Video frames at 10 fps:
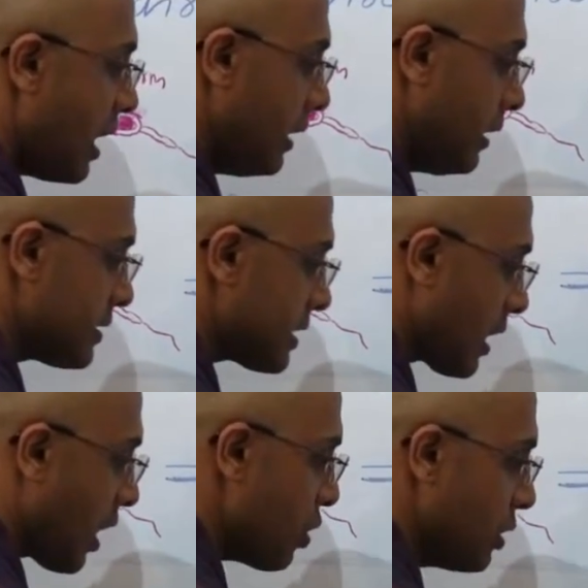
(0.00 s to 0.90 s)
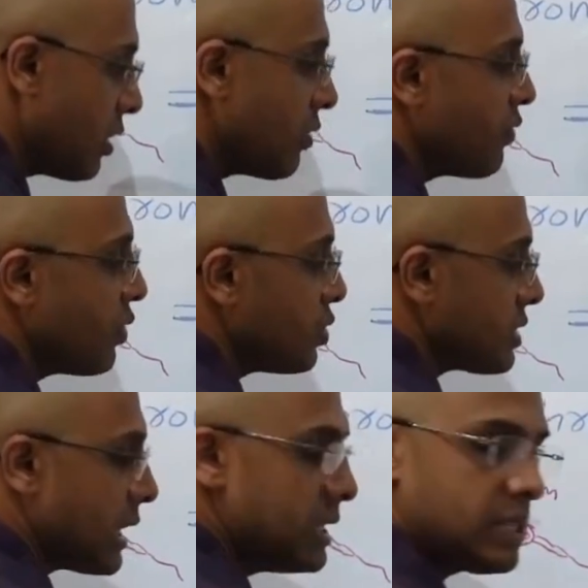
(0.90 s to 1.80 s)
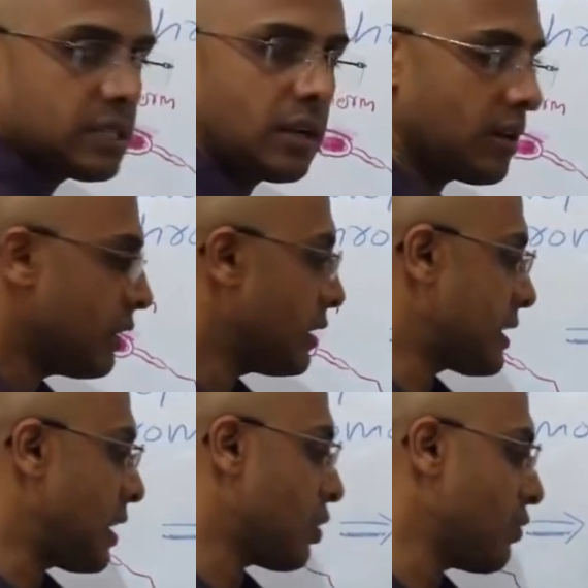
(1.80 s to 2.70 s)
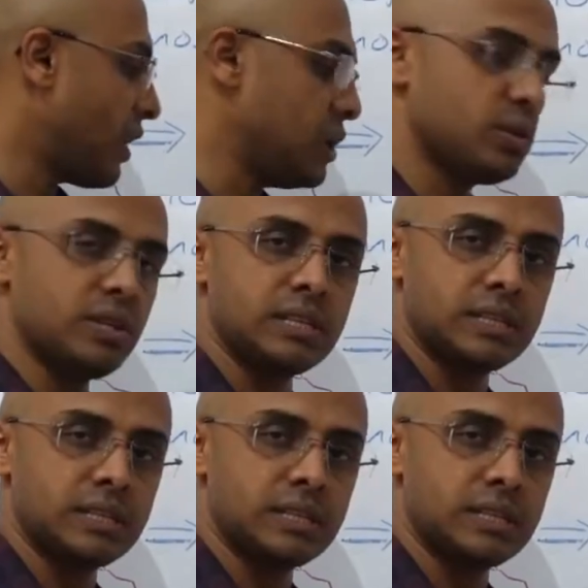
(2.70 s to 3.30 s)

and suck out few cells, say around 5 to 6